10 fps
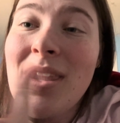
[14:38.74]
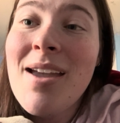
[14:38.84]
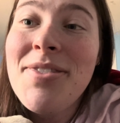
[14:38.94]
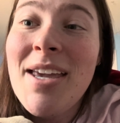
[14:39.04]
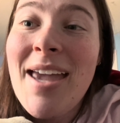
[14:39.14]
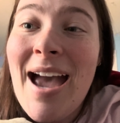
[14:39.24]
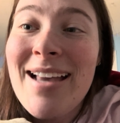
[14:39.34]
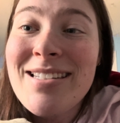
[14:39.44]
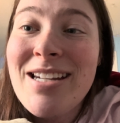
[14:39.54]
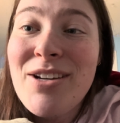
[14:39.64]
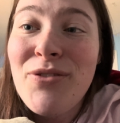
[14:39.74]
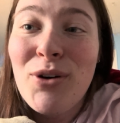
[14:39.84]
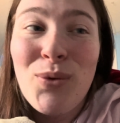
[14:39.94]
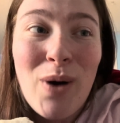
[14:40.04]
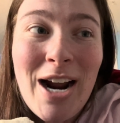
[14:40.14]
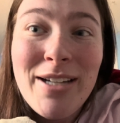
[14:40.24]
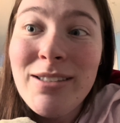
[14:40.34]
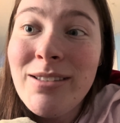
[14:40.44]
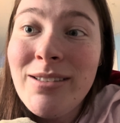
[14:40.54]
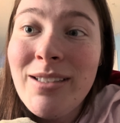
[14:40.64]
The casting for
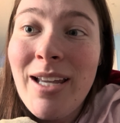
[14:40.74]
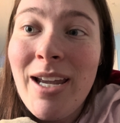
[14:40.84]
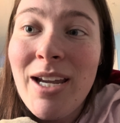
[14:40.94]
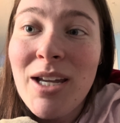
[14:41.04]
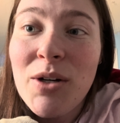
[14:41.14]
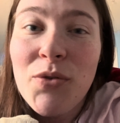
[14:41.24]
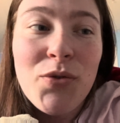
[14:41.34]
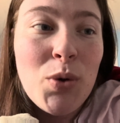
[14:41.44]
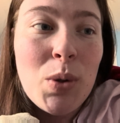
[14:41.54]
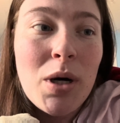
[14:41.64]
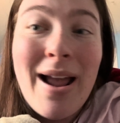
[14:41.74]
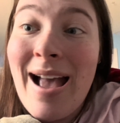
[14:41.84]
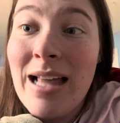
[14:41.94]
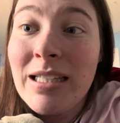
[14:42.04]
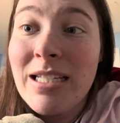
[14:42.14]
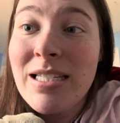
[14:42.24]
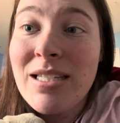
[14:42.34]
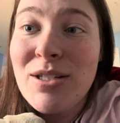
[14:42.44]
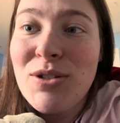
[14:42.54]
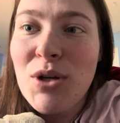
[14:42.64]
Ryle and for Atlas
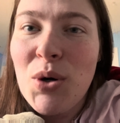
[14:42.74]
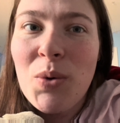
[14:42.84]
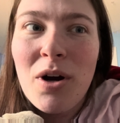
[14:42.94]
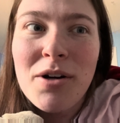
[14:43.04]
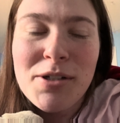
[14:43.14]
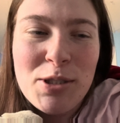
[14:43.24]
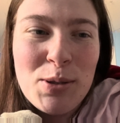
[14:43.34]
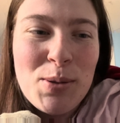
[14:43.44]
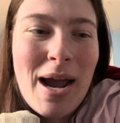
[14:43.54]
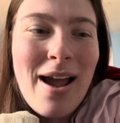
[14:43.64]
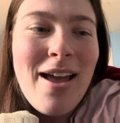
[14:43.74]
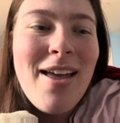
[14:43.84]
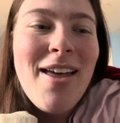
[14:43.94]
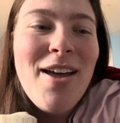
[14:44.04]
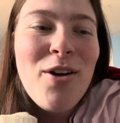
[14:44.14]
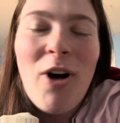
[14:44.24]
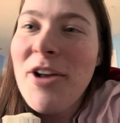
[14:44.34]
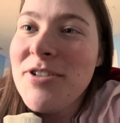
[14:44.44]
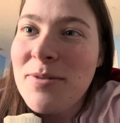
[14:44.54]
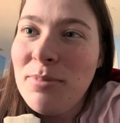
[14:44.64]
is so wrong too.
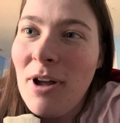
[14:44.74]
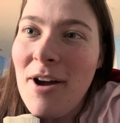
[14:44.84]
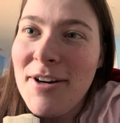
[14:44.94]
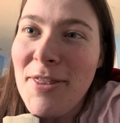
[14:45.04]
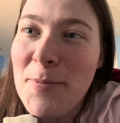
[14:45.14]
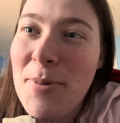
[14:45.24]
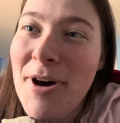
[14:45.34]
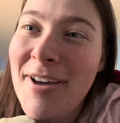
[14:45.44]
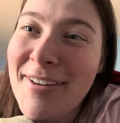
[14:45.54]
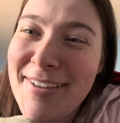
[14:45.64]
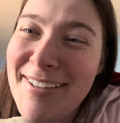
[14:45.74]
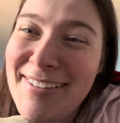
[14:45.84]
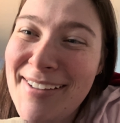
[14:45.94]
Ryle is blonde in the book.